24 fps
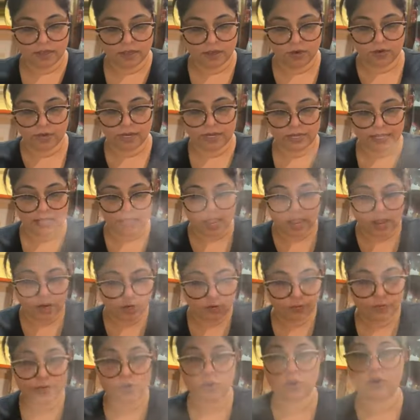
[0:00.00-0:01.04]
Okay, like how
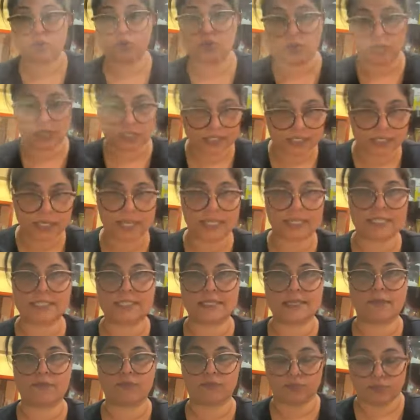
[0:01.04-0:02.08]
do we know what is the next
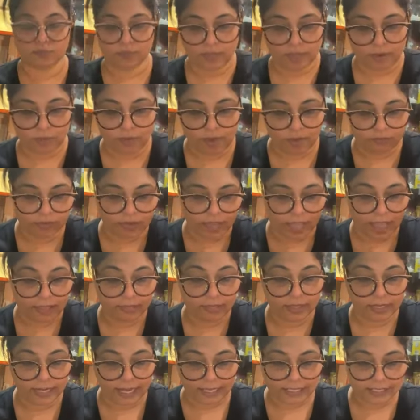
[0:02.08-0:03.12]
step that we have to
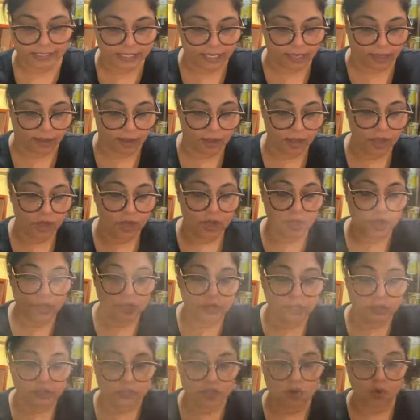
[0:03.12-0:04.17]
add the next thing?
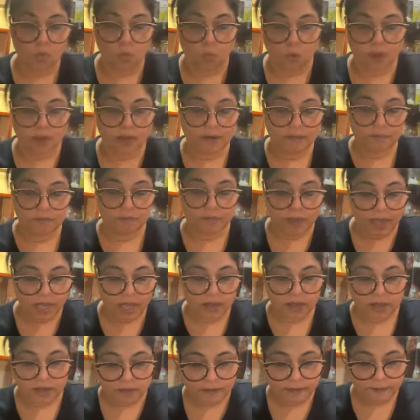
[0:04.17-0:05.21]
So one big
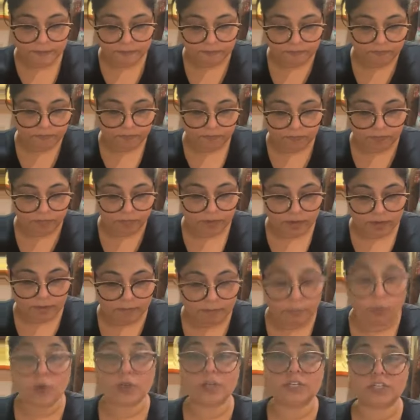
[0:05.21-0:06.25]

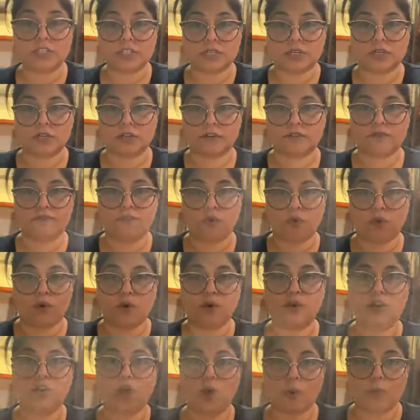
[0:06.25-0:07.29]
pointer for
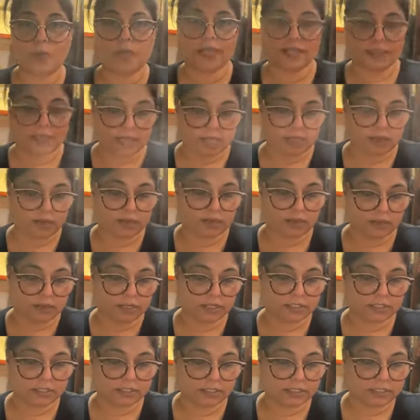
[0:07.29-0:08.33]
knowing that
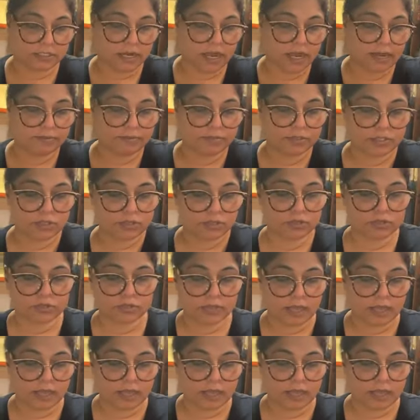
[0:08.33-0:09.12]
it's time to